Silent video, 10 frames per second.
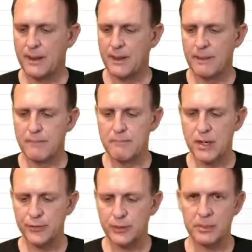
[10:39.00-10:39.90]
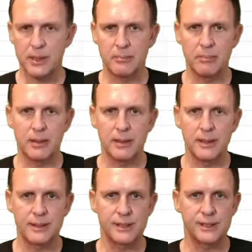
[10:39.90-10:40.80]
multiplied by
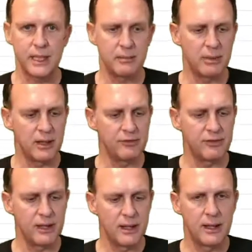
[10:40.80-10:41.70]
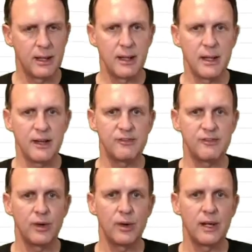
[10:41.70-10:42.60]
the cell above,
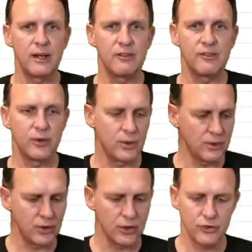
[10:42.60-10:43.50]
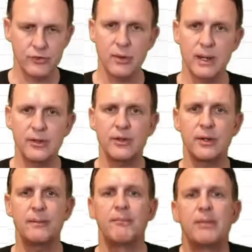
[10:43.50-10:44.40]
F4, F4. Control
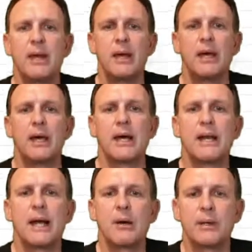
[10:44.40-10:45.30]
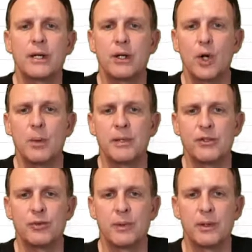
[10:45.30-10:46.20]
Enter. And now we can copy
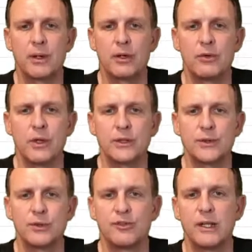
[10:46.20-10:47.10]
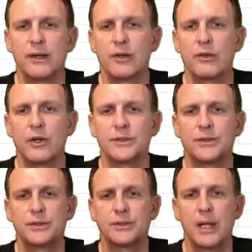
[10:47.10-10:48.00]
this one across, or fill it
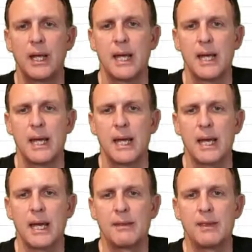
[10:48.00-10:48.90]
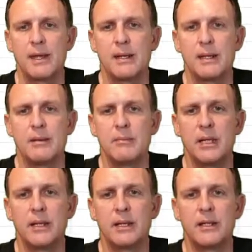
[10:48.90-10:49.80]
across, and then
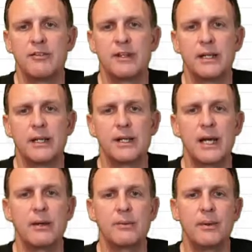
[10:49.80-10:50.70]
immediately fill it down.